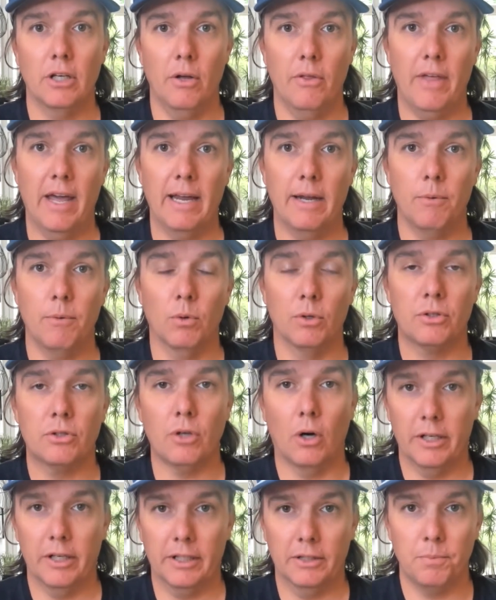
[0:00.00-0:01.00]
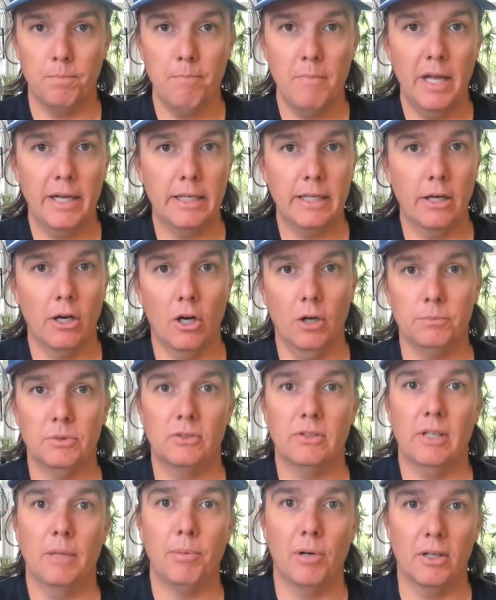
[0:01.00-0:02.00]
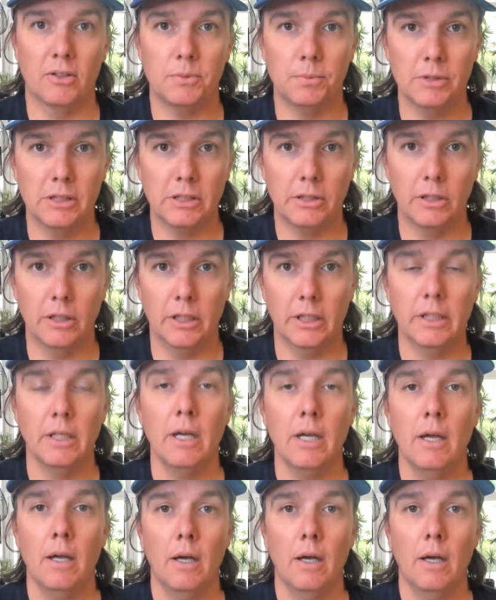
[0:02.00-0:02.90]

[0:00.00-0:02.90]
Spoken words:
They were starting as many homes as they possibly could